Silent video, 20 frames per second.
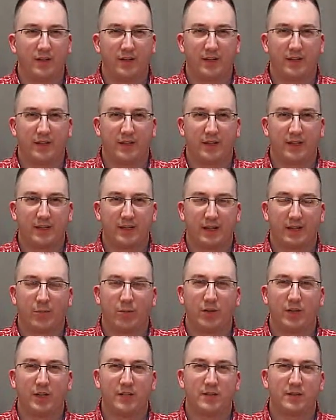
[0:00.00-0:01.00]
think like they
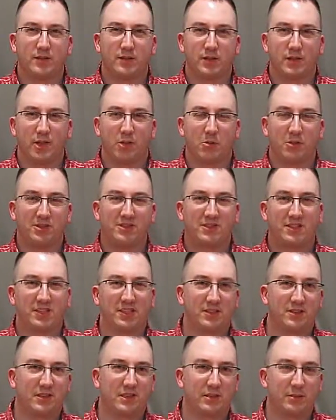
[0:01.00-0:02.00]
put it the number
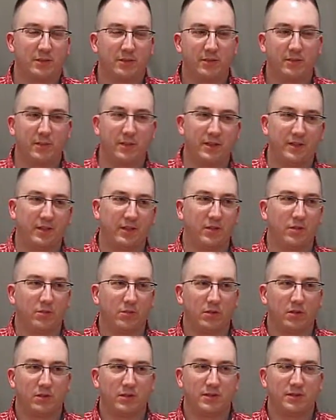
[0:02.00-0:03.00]
63 beer in the
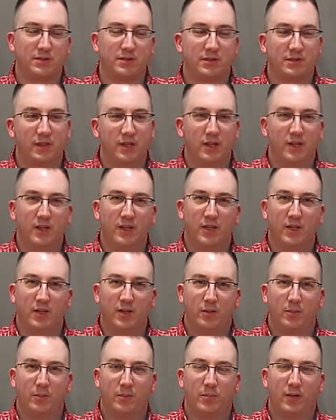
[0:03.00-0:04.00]
world.
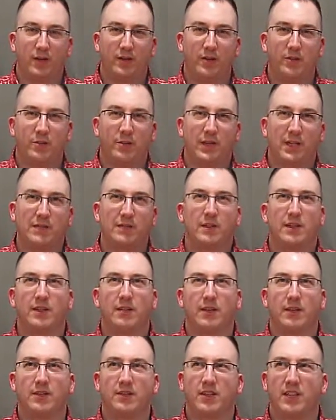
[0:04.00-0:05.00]
I know Beer Advocate
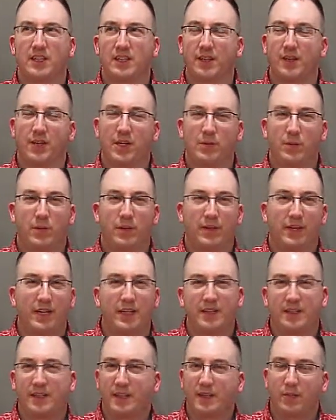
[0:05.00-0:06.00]
rates it like the number
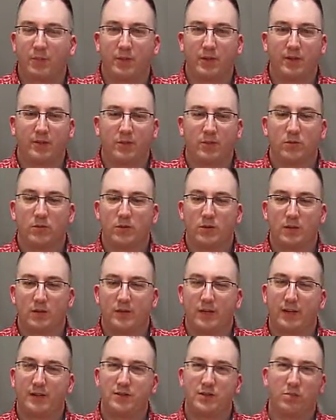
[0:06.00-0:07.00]
98 beer in the
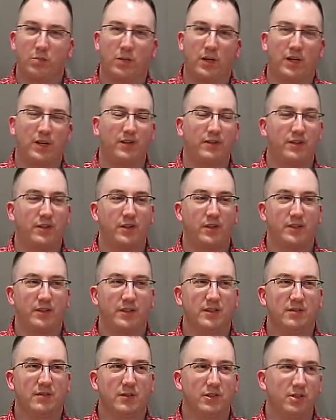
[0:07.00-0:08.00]
world. I was surprised though it
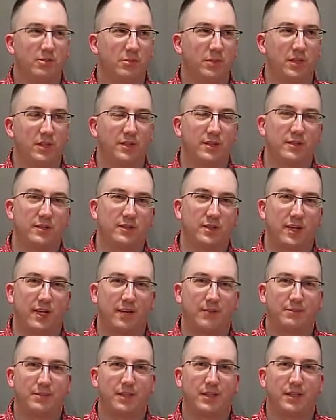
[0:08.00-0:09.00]
didn't really make their
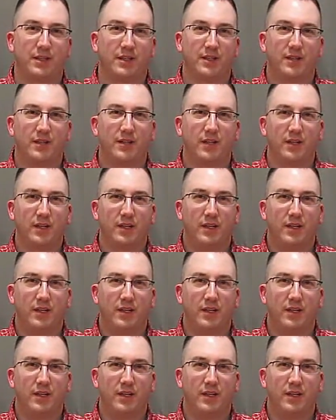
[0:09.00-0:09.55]
top 10